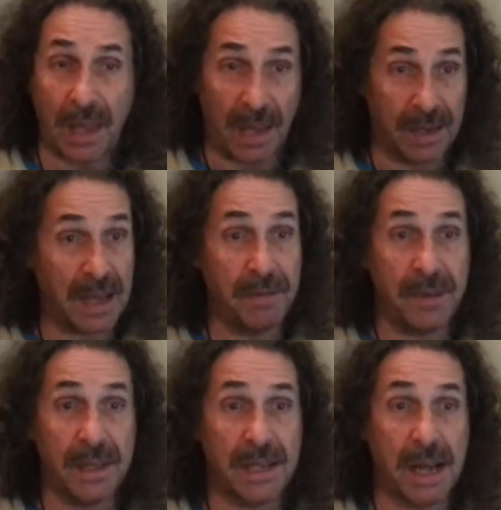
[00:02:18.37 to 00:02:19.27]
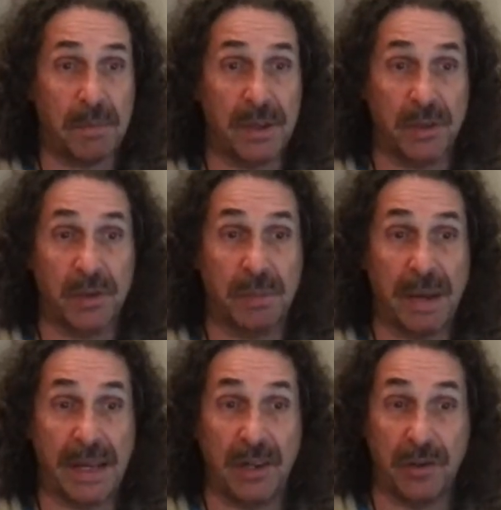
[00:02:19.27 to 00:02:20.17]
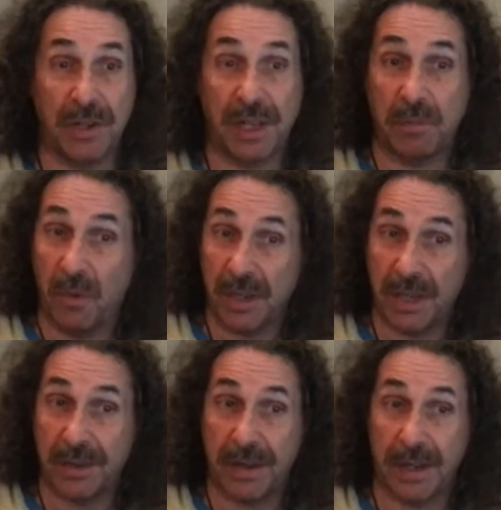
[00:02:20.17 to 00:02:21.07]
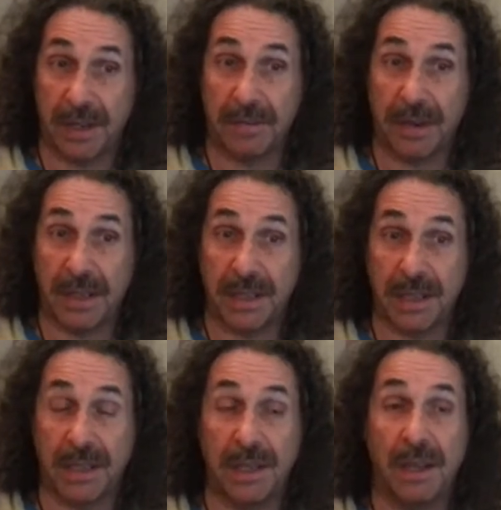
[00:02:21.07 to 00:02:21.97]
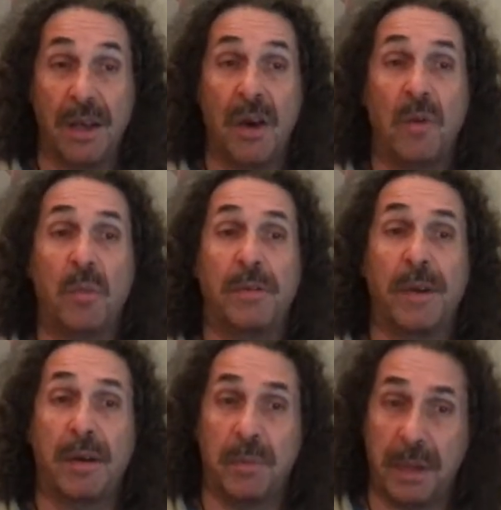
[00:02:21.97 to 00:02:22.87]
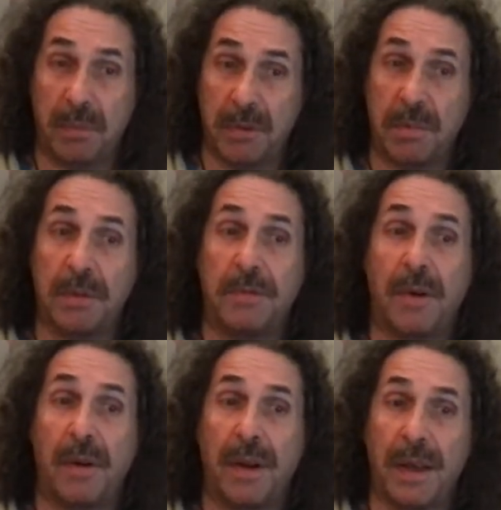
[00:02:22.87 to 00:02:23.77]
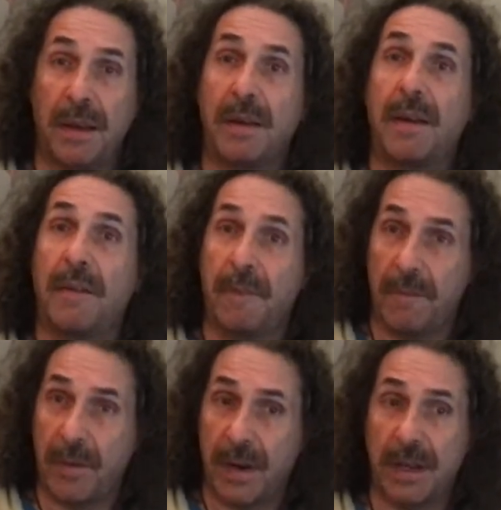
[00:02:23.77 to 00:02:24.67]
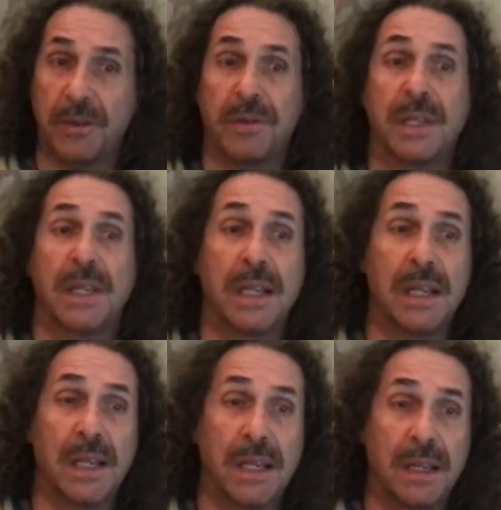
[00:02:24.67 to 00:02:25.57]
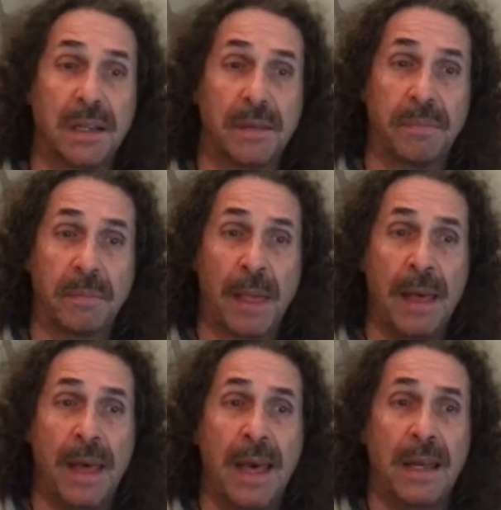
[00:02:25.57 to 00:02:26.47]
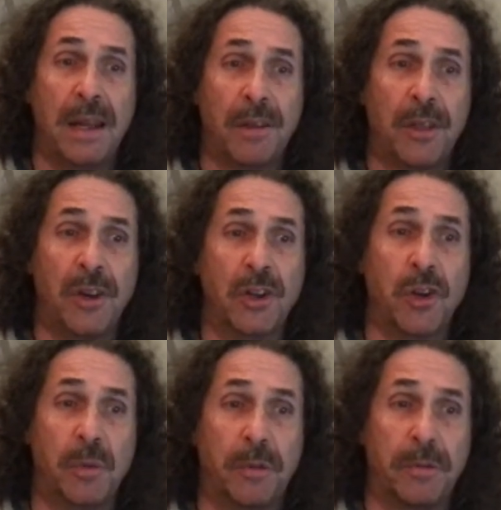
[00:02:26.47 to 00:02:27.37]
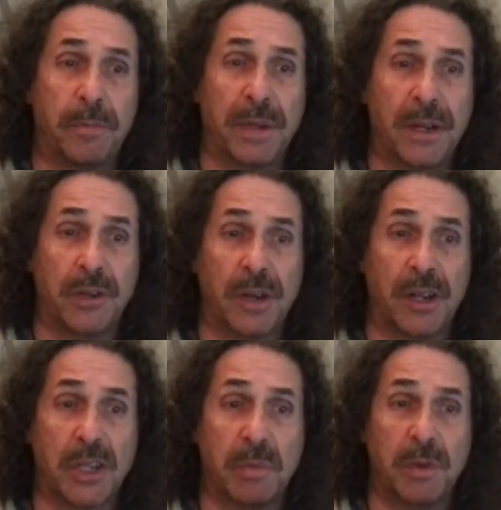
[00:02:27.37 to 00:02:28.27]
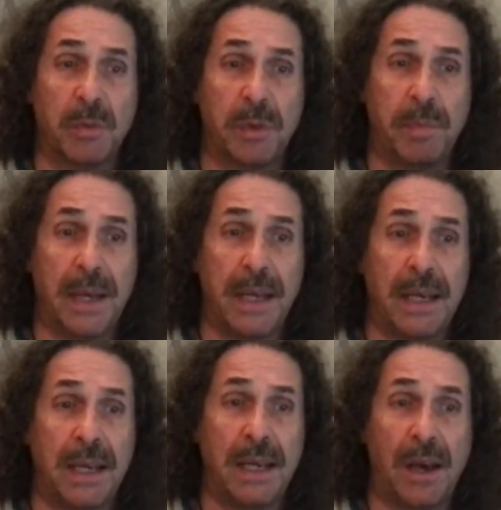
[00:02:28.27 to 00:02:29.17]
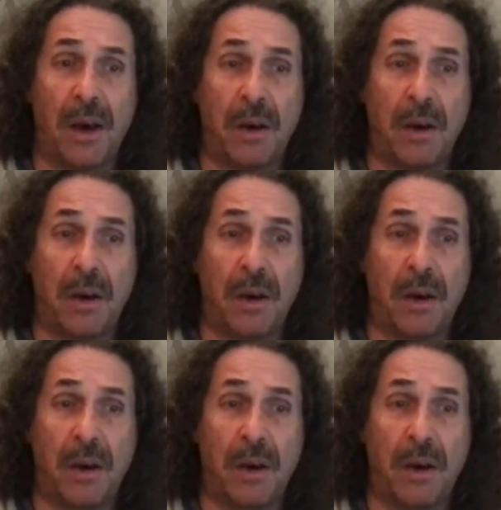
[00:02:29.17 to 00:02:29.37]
And given that tablets also make interesting monitoring devices, we found people to be very, very interested indeed. Now, a third group of potential customers would be